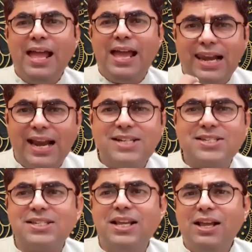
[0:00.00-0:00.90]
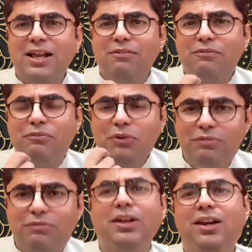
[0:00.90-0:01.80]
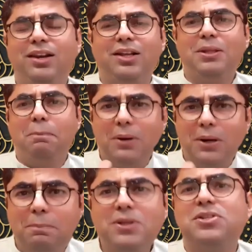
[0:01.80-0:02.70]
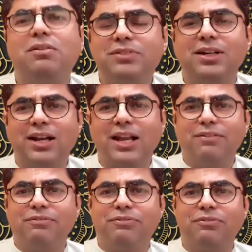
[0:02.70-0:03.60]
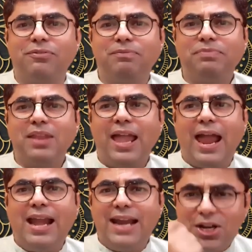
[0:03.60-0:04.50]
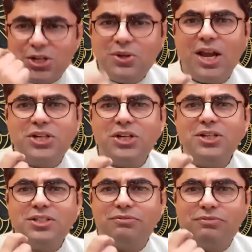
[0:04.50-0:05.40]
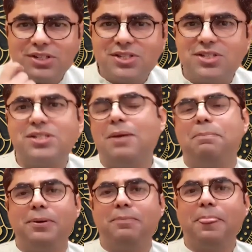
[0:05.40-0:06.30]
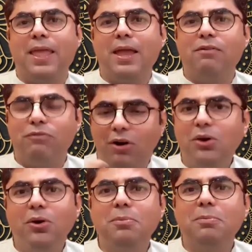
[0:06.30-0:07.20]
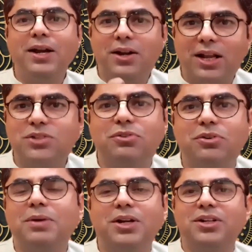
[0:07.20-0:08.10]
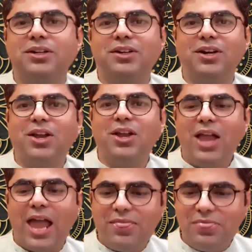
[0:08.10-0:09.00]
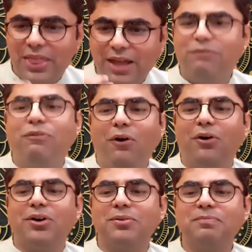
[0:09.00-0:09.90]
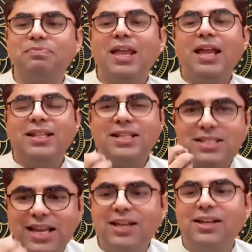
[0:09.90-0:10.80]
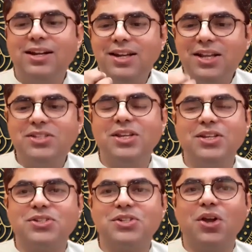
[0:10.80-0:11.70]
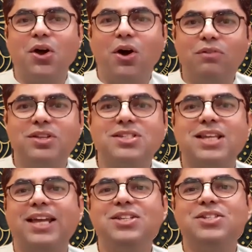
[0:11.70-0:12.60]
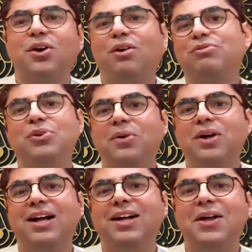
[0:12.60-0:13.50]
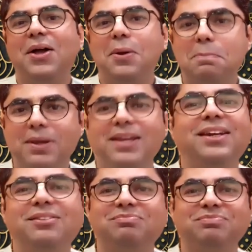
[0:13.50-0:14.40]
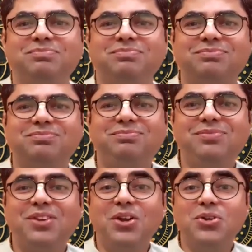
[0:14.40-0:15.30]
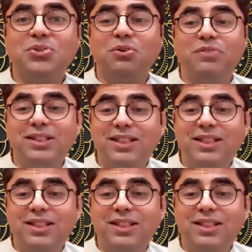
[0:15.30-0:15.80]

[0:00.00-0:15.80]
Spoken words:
let's fulfill the purpose of that life. And education is the first step, followed by transformation. And therefore, the sacred teachings of the science of yoga begin. So with